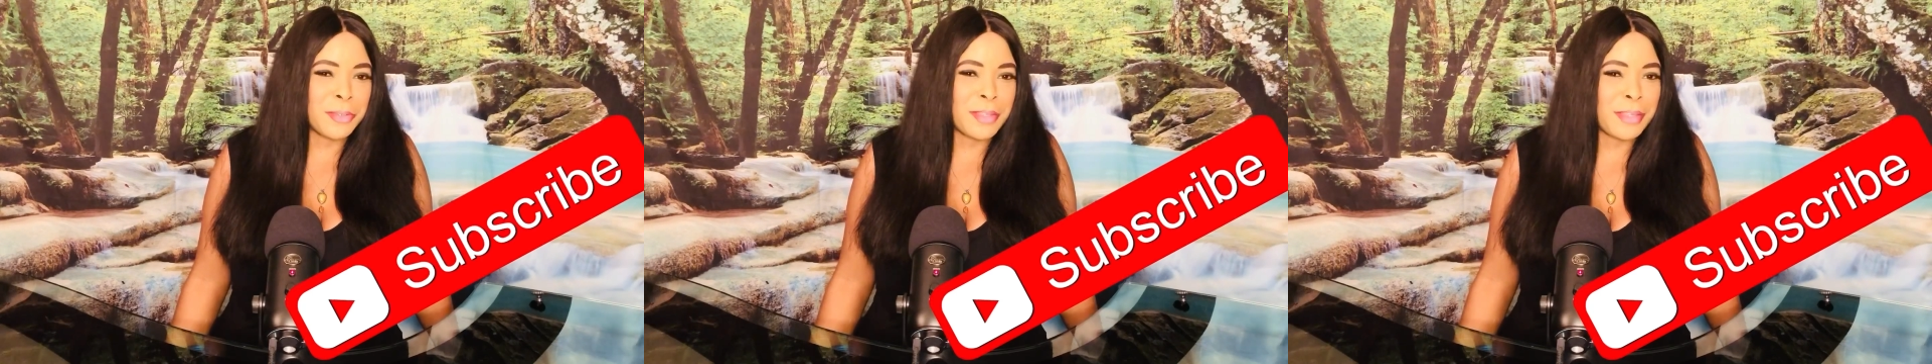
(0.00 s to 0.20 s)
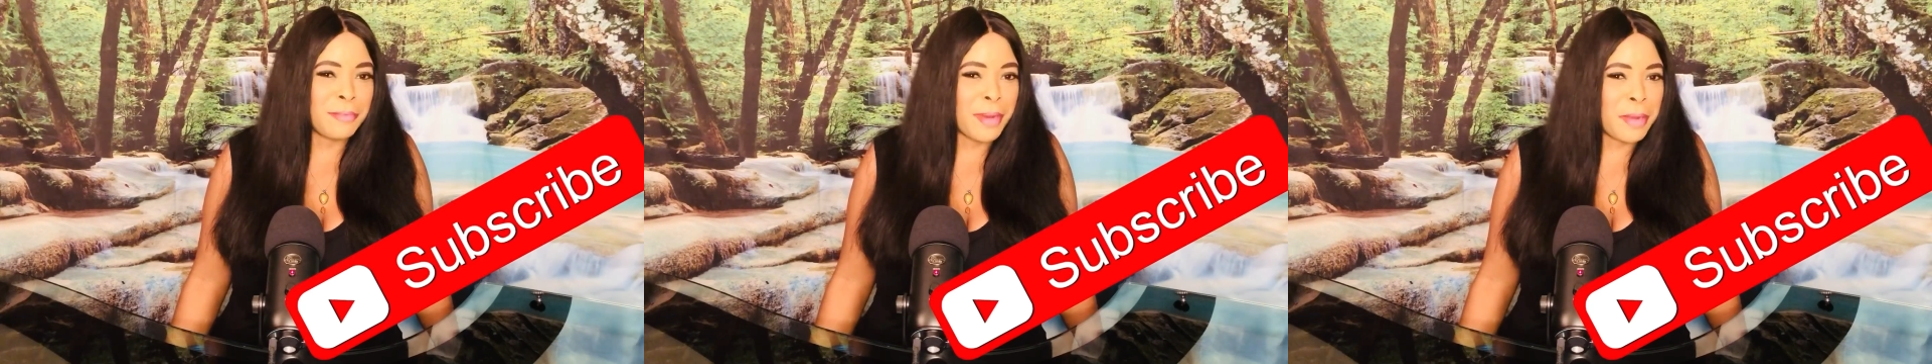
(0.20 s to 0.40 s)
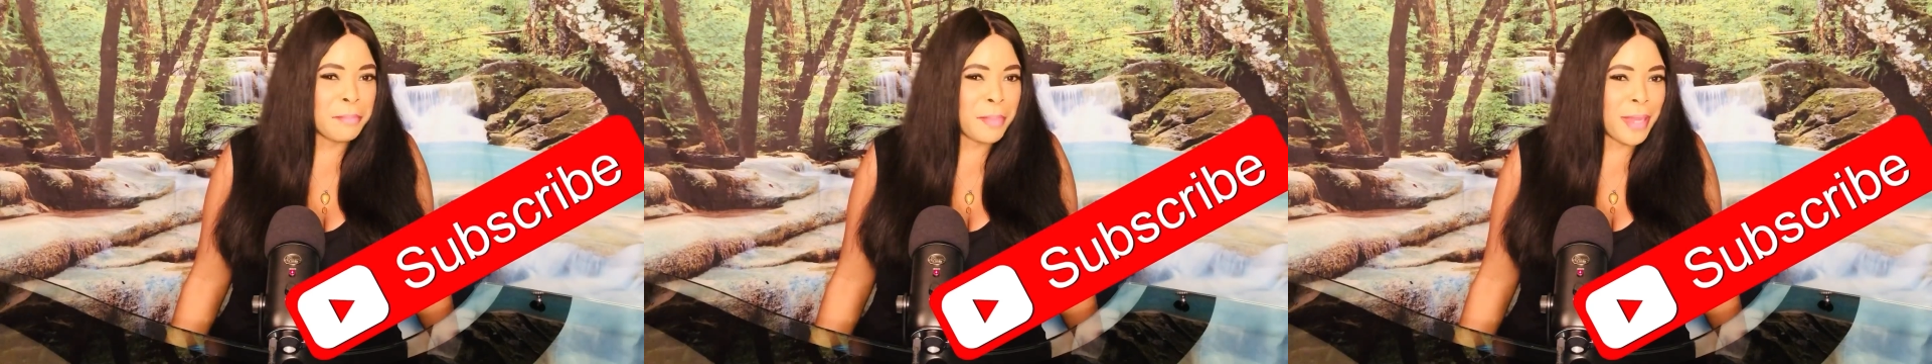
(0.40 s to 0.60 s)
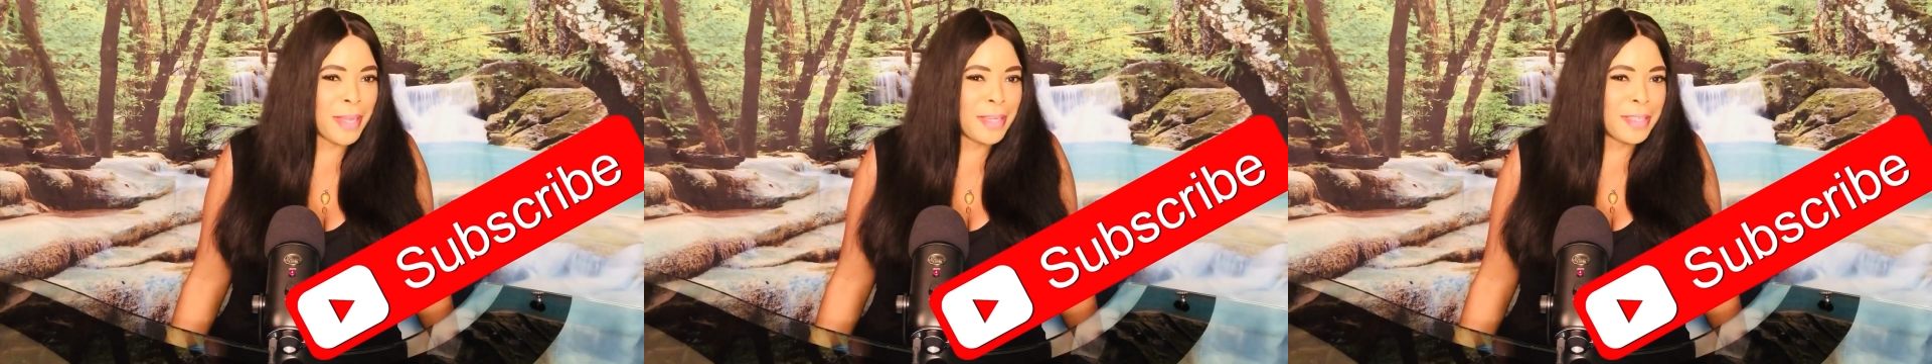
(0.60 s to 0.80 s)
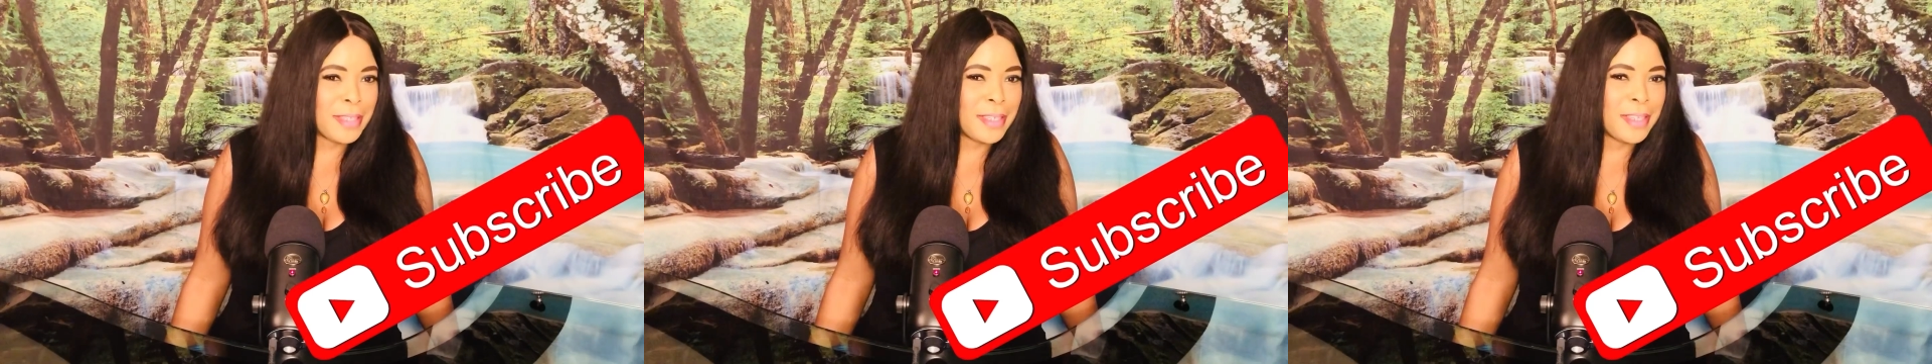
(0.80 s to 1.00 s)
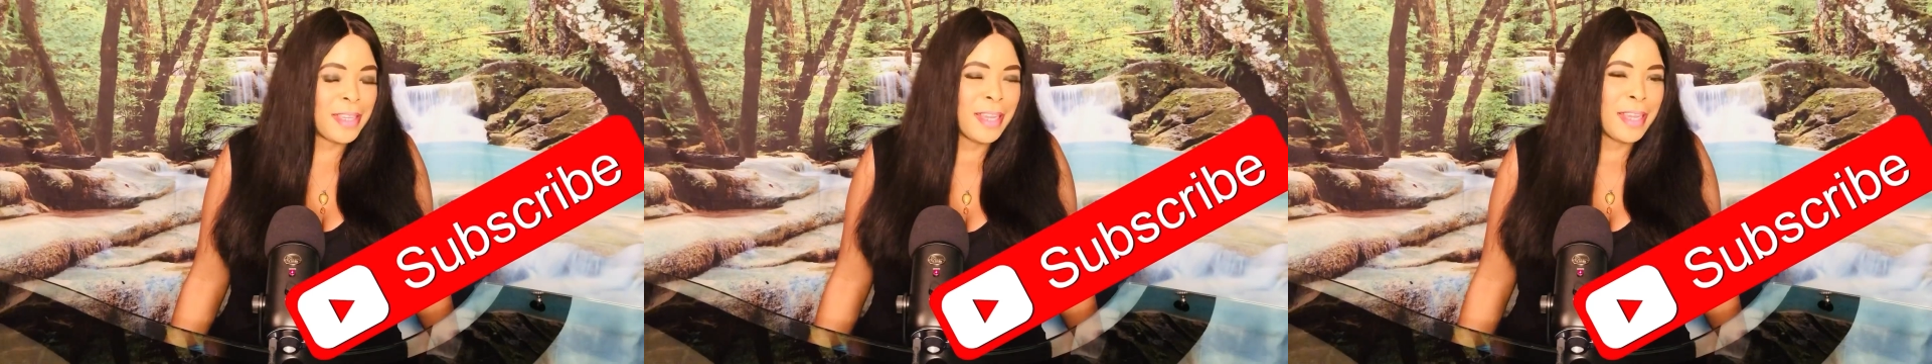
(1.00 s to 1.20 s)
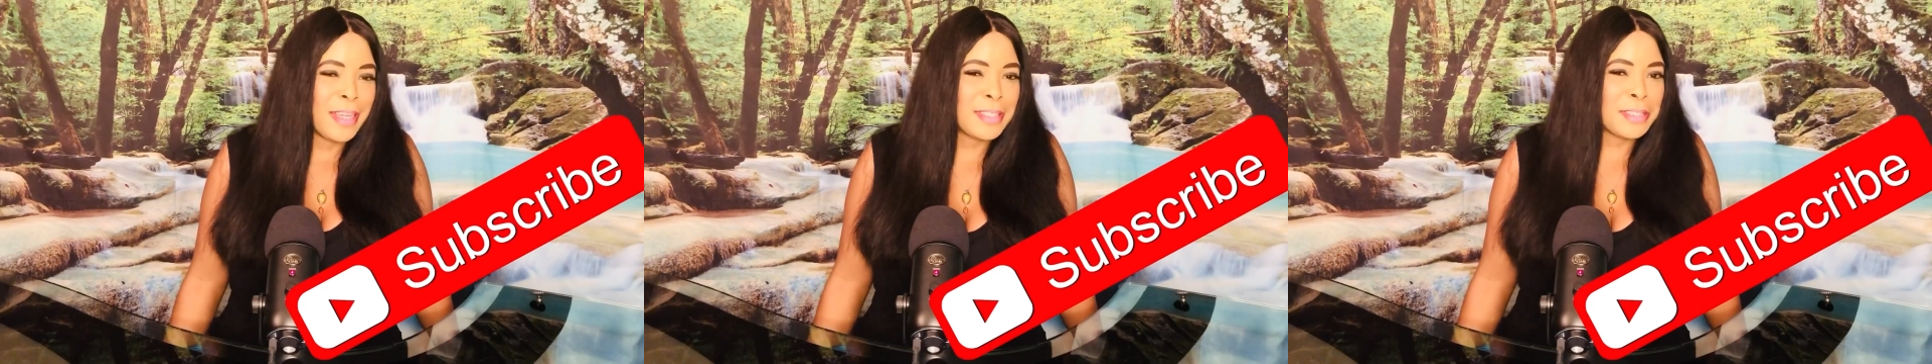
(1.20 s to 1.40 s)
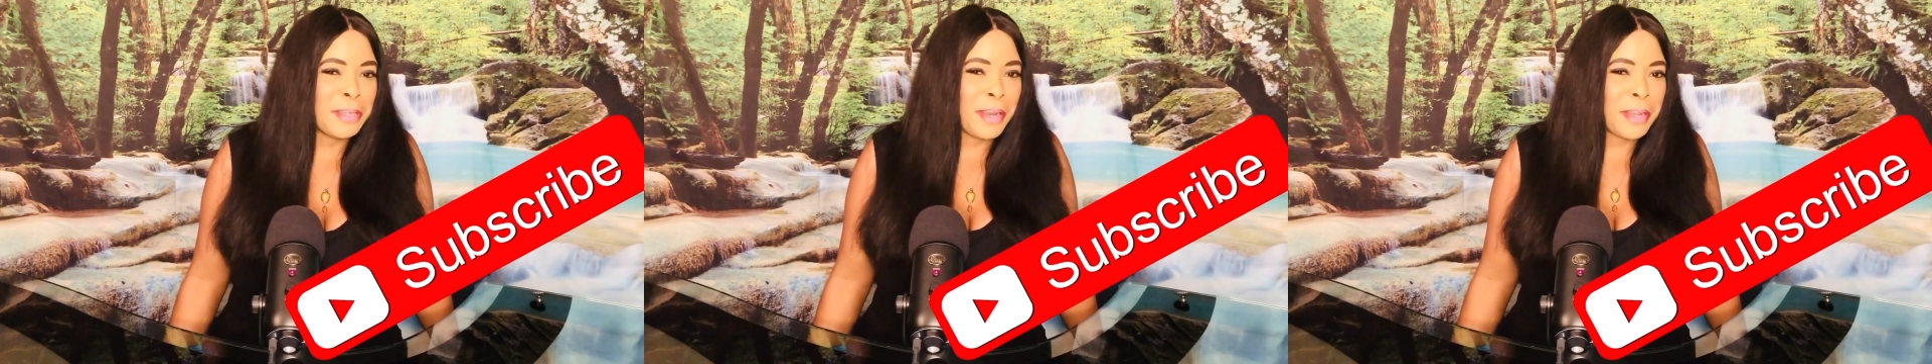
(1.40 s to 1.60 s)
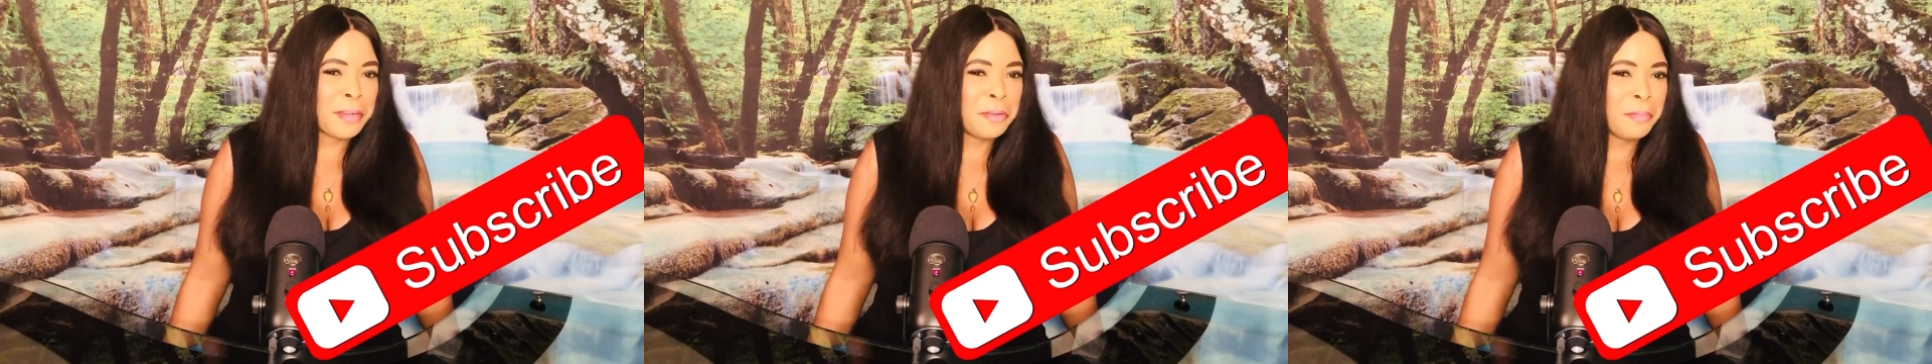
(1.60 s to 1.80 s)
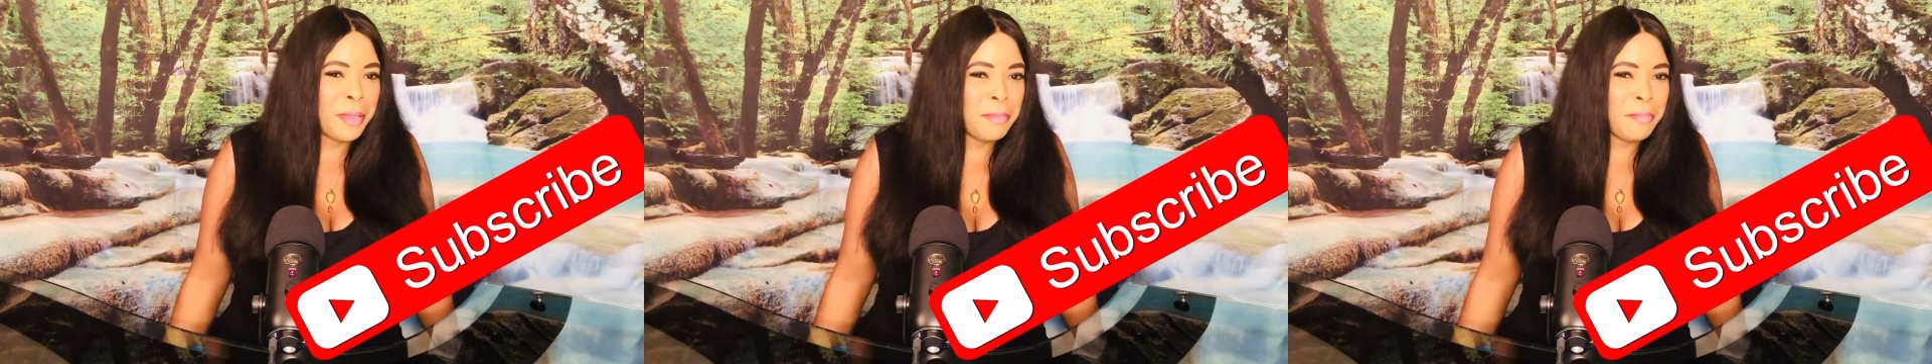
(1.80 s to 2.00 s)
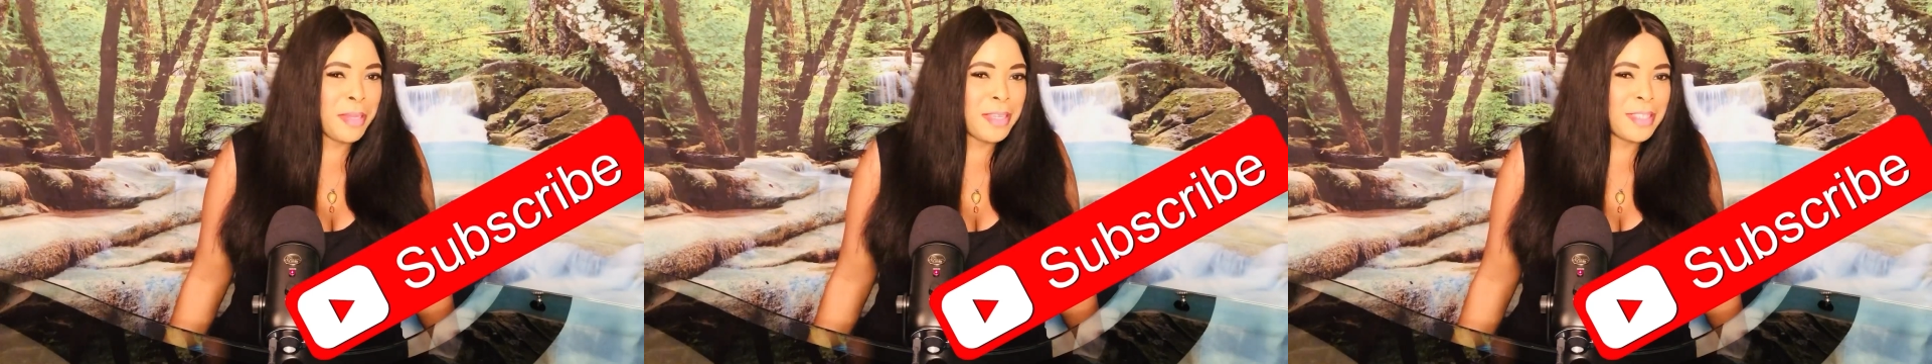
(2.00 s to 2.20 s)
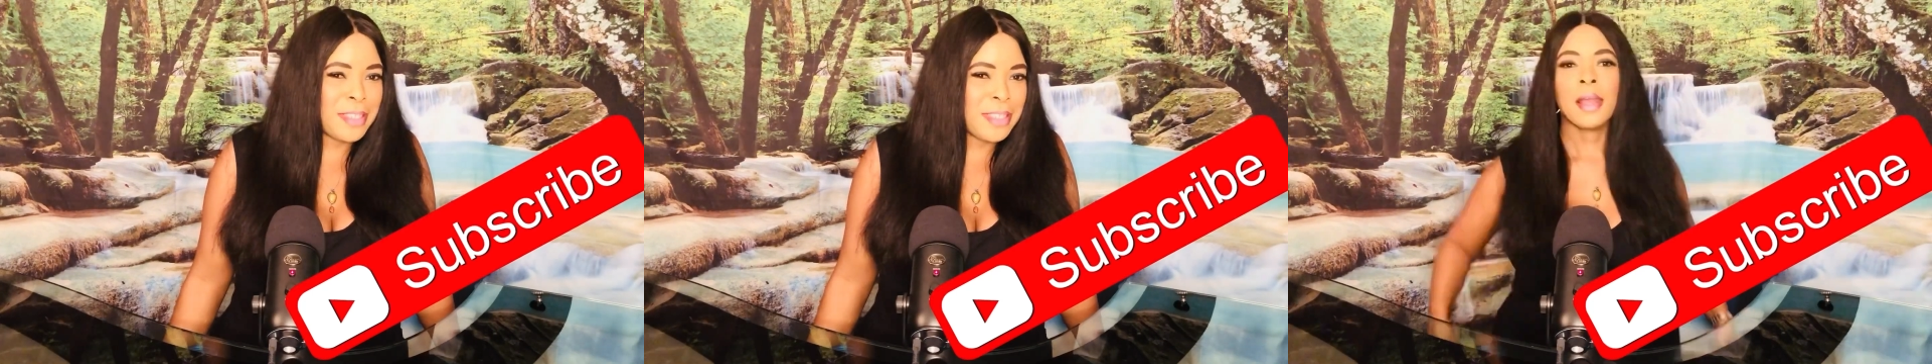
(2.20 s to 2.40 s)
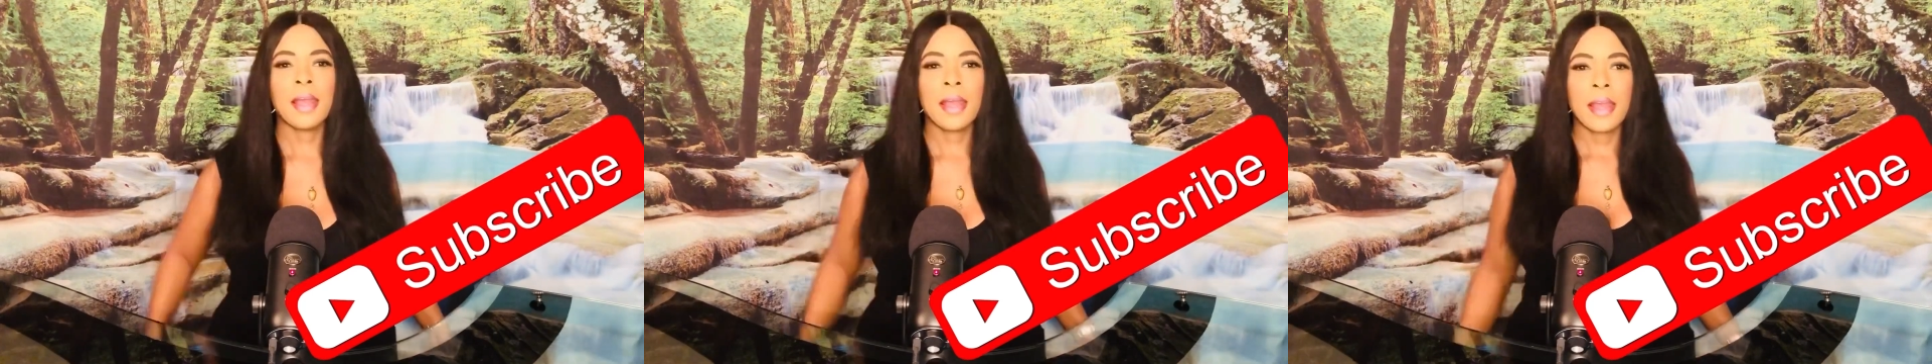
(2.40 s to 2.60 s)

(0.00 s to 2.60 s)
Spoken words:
the red button. It's not a commitment.